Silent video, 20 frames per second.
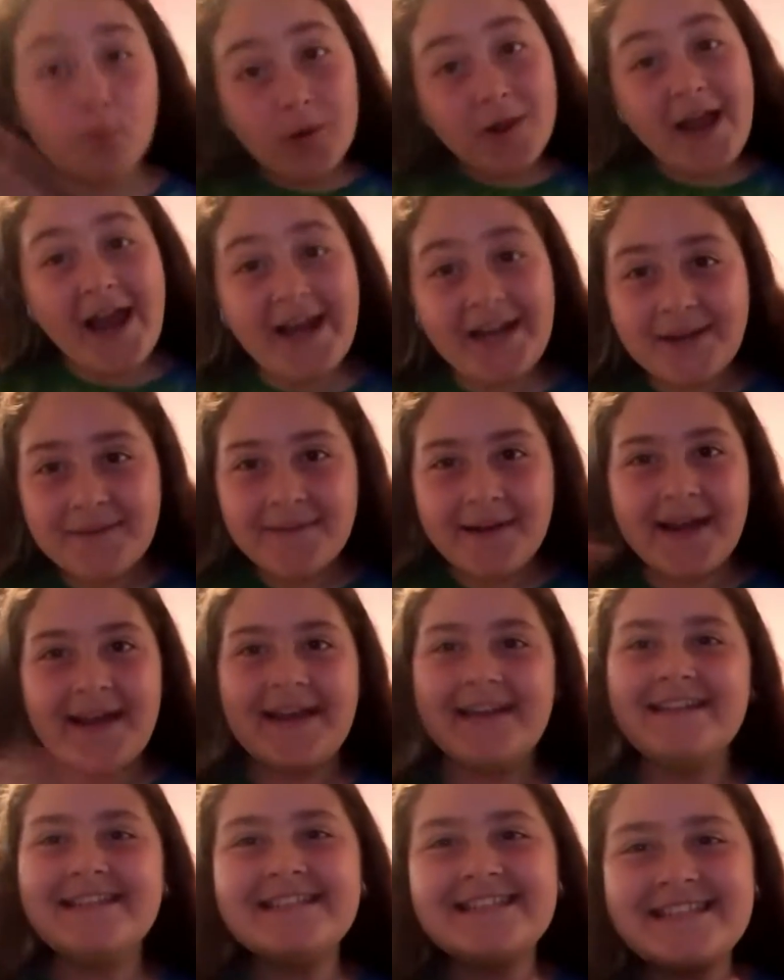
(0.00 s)
Well,
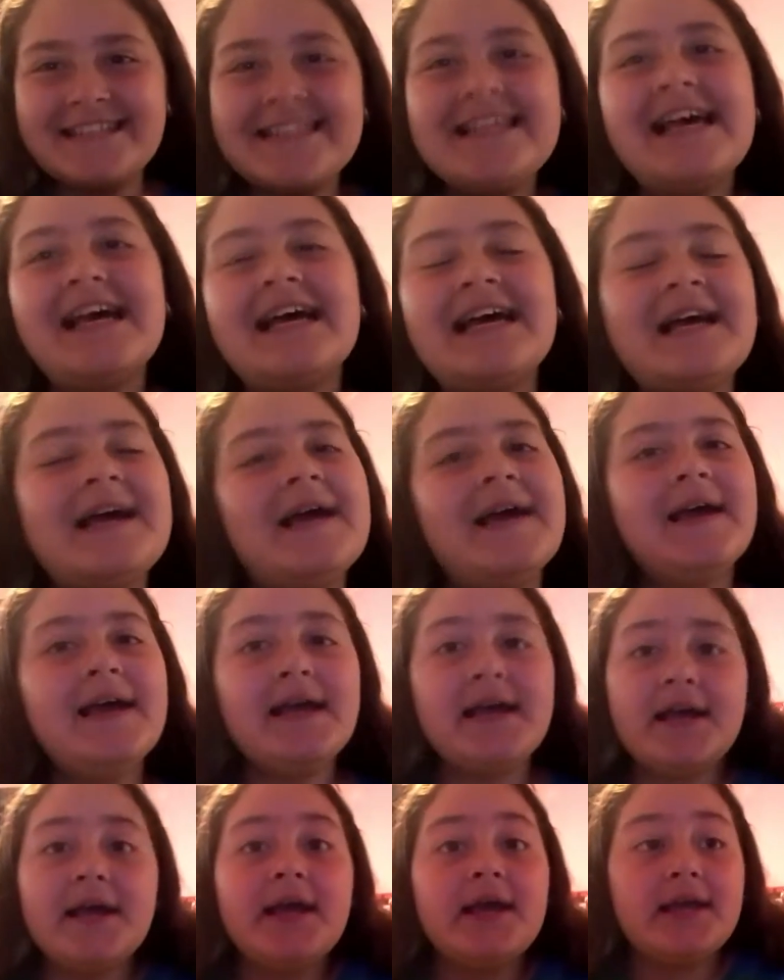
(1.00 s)
anyways,
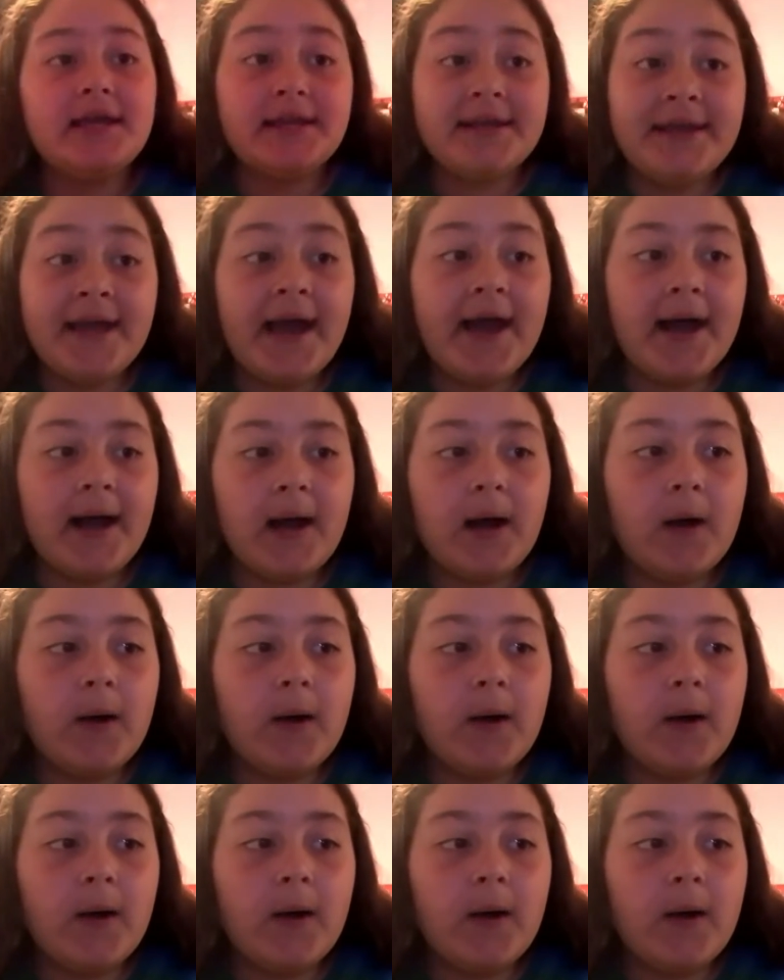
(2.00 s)
yeah,